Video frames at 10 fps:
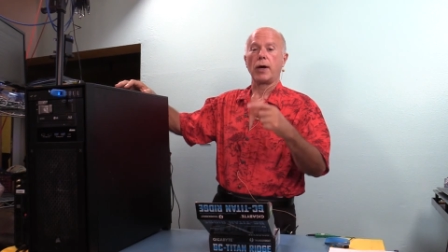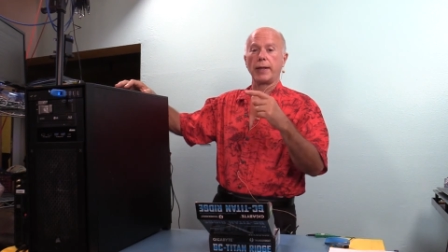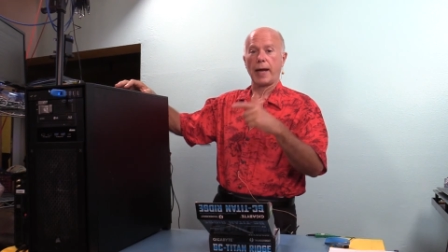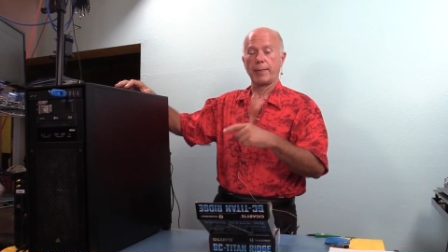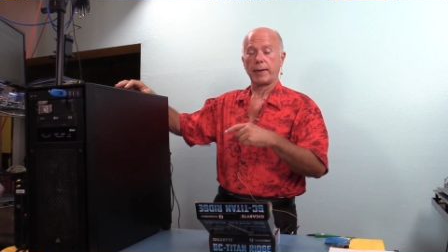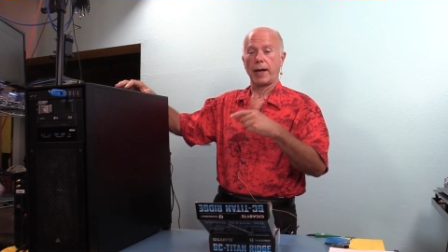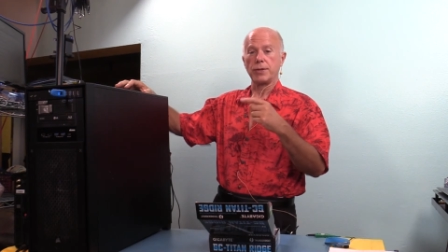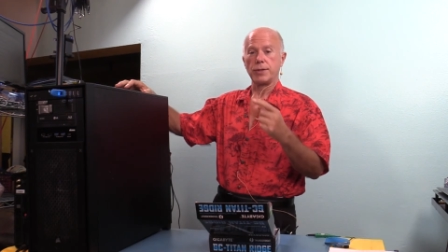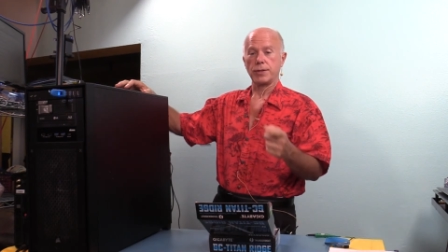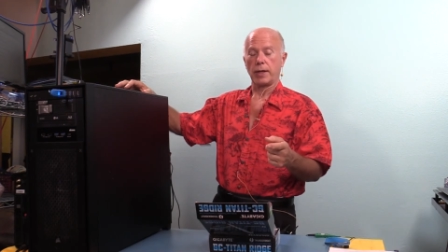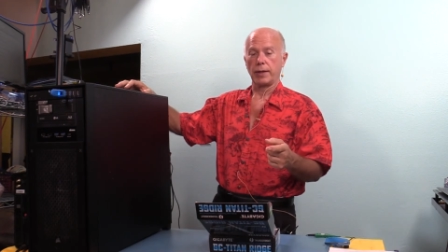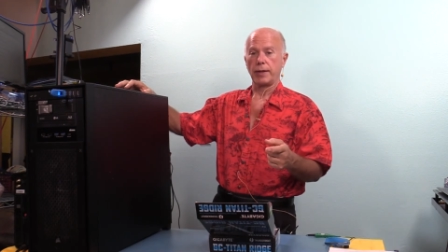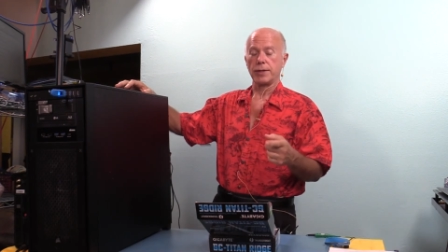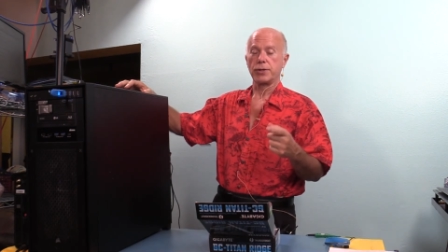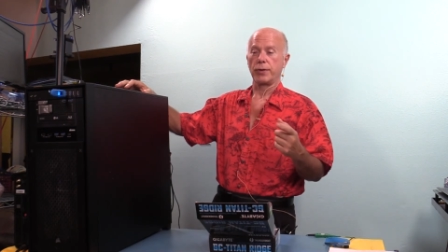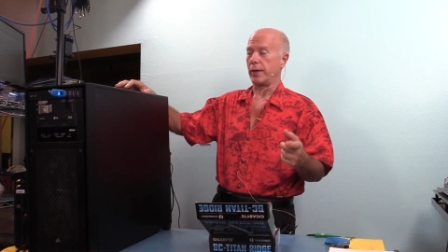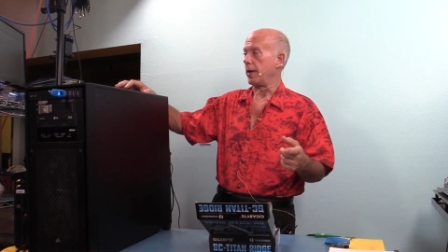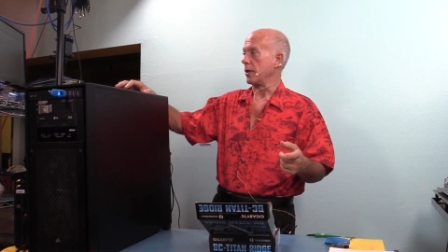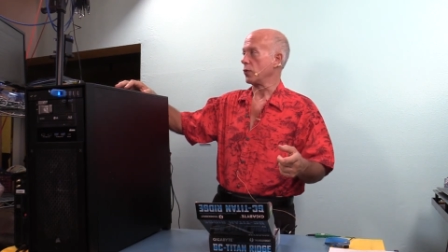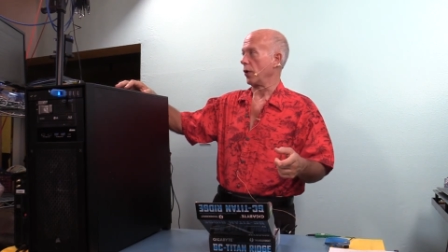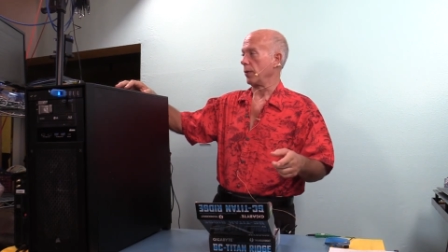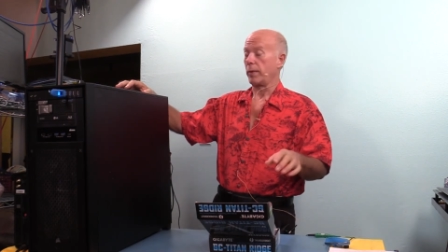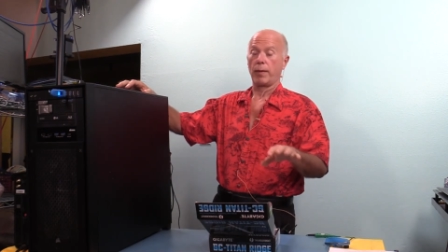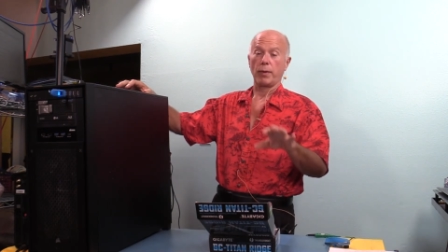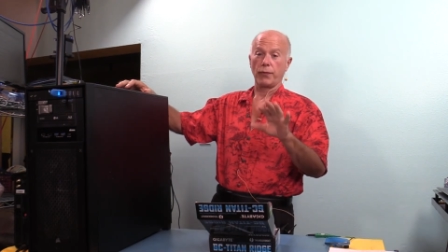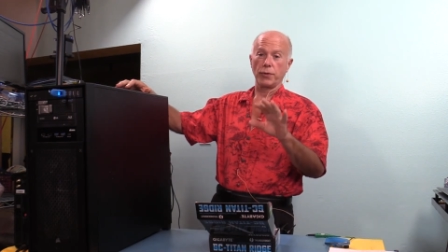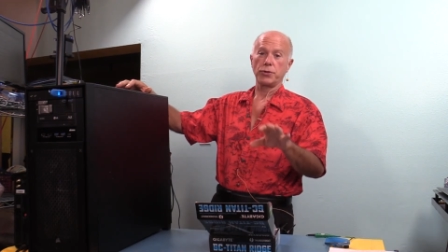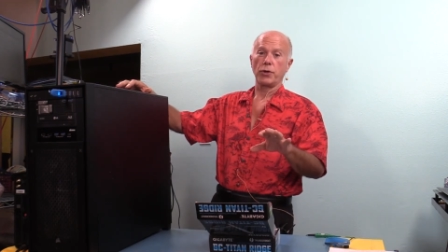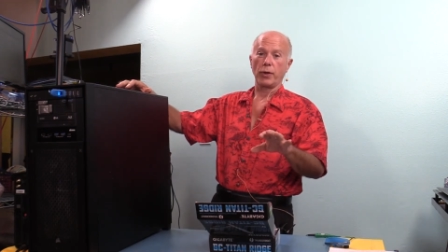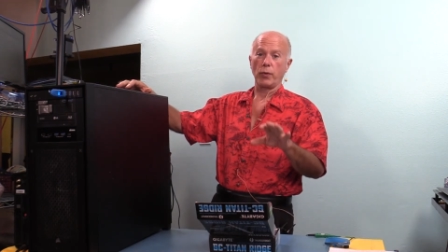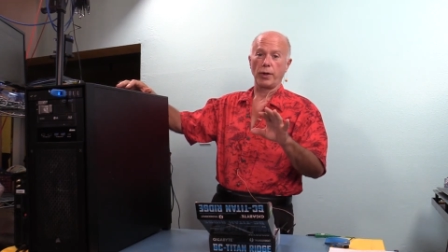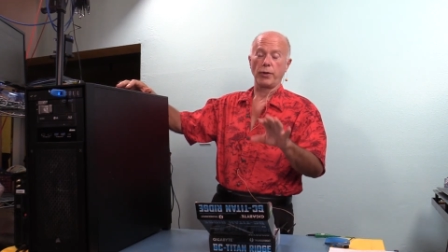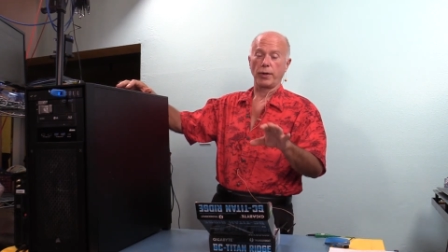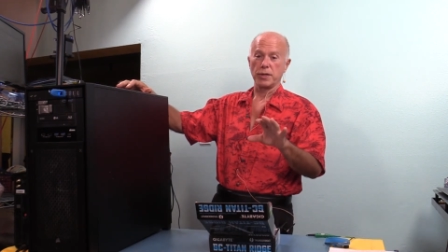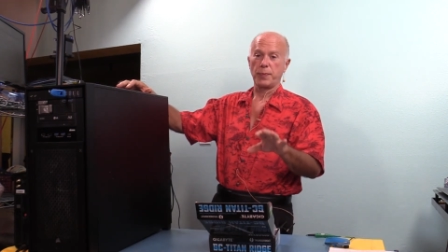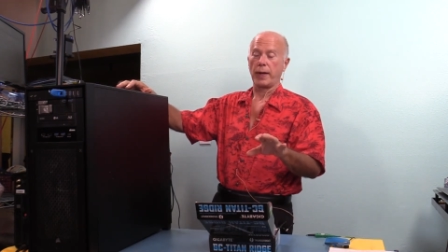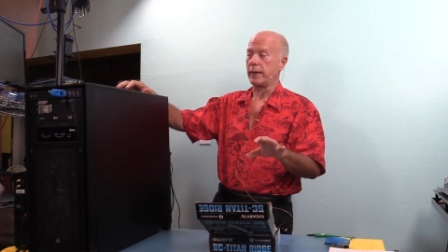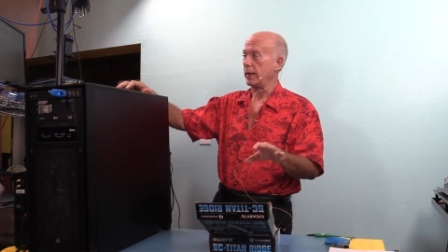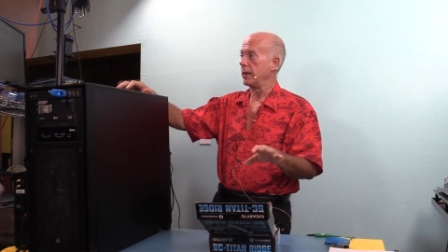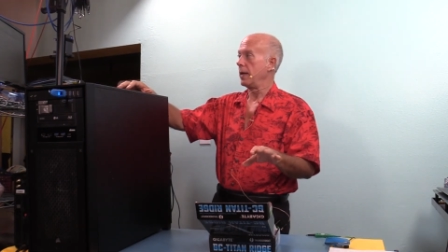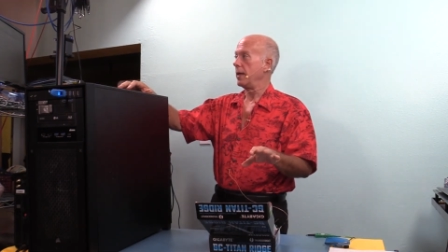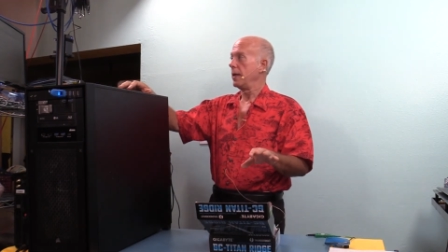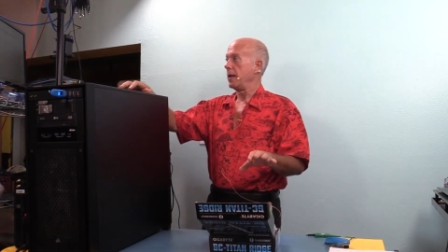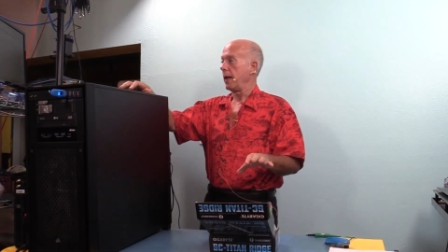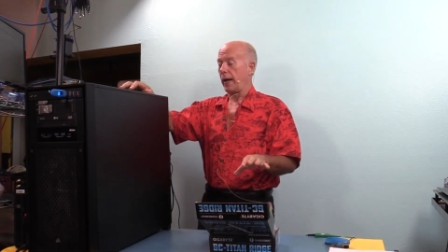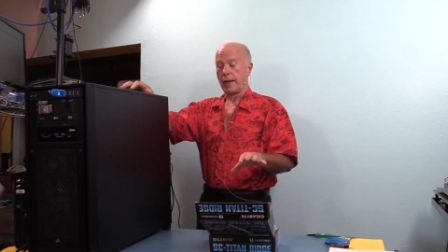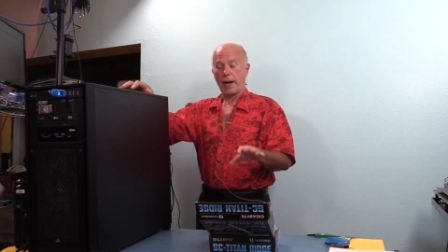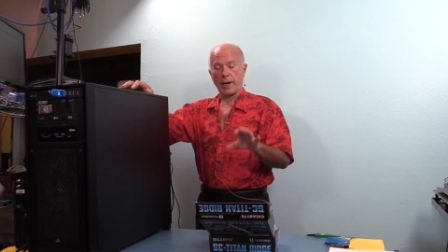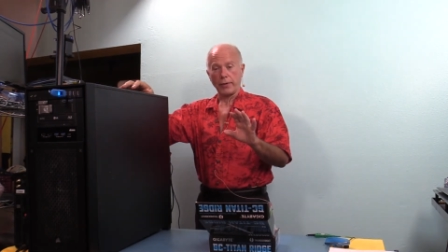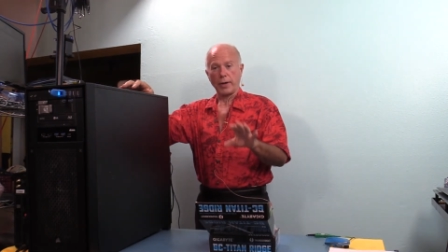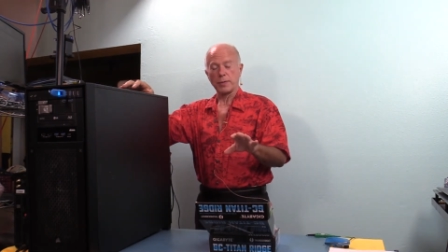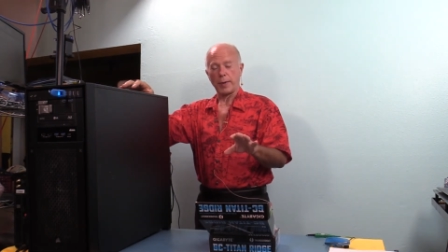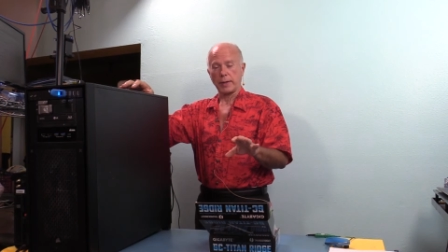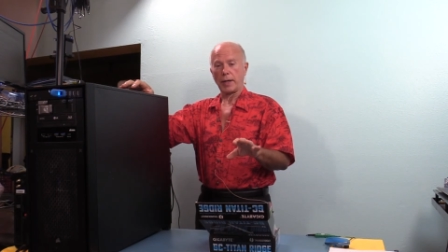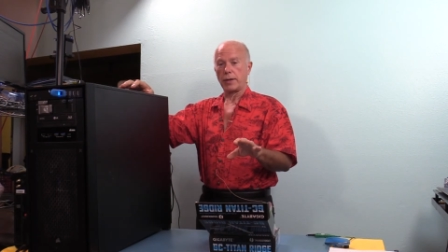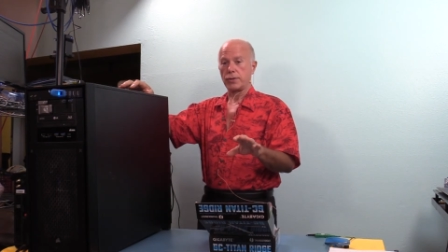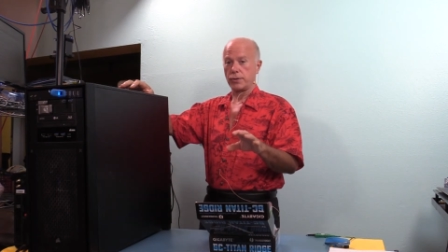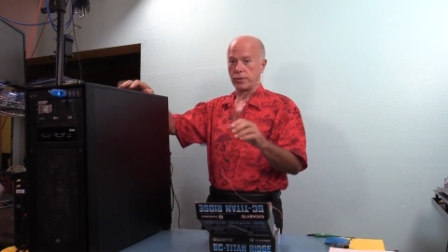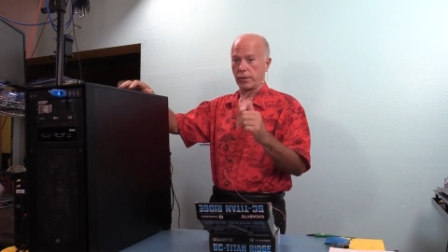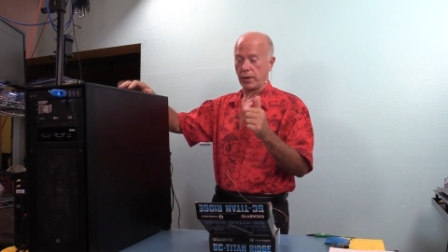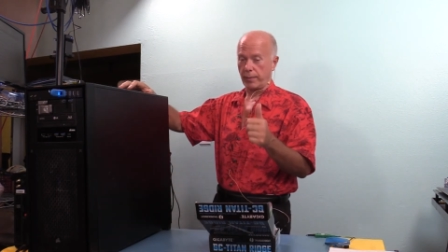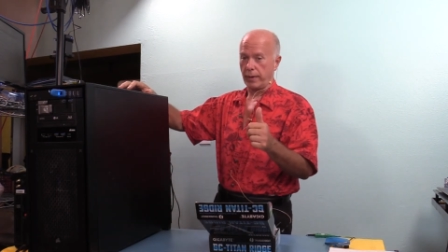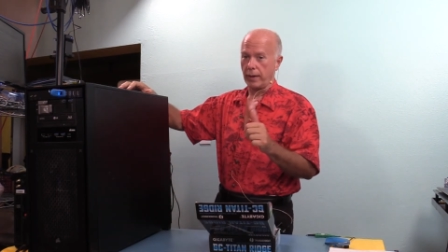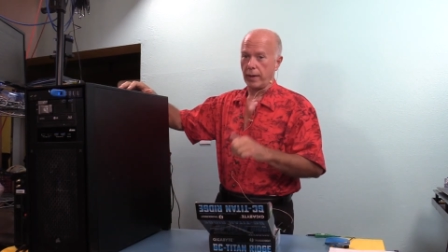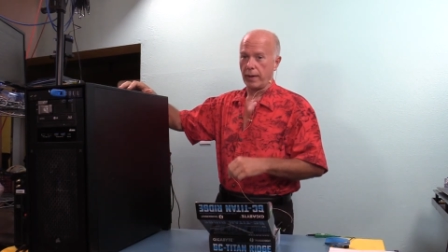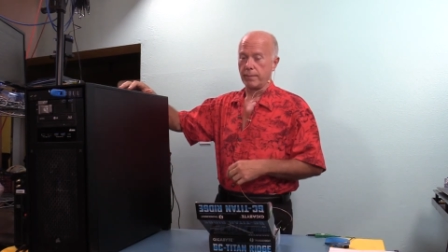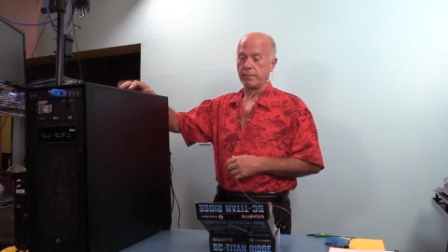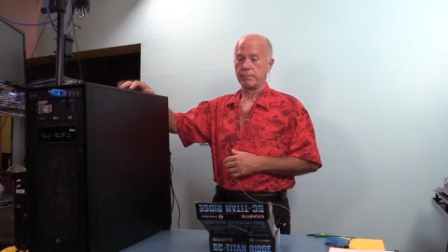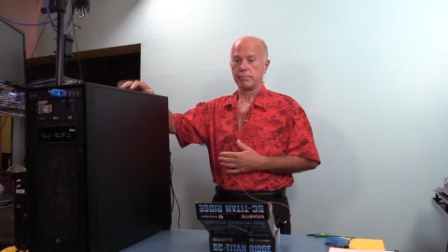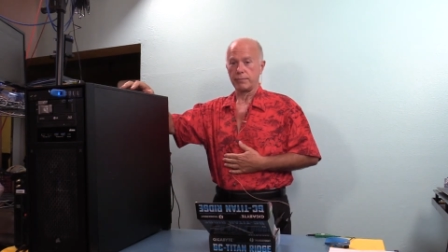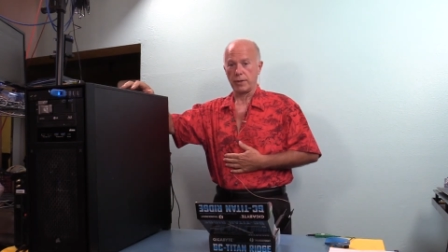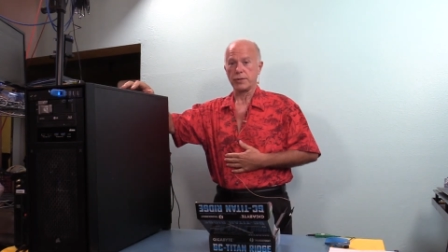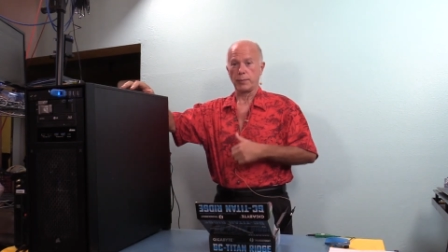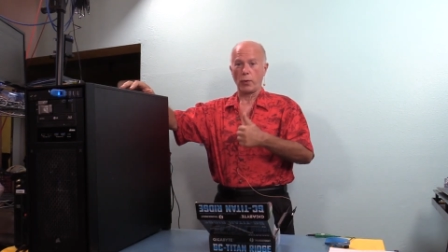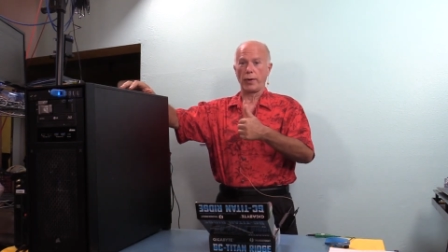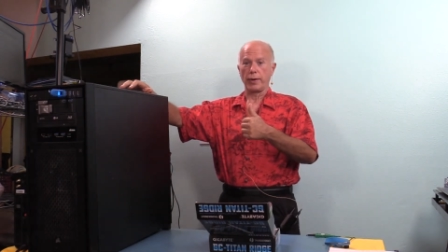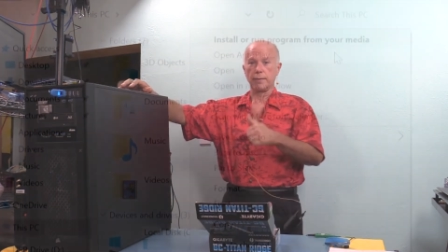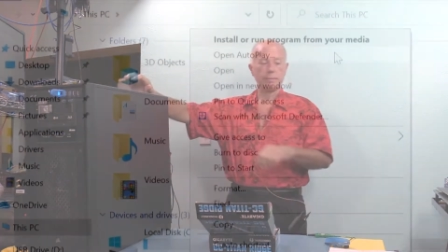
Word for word: the applications on the disk so that it does work. But I'm going to first show you what you're expecting and how your expectations are going to be uh, disappointed.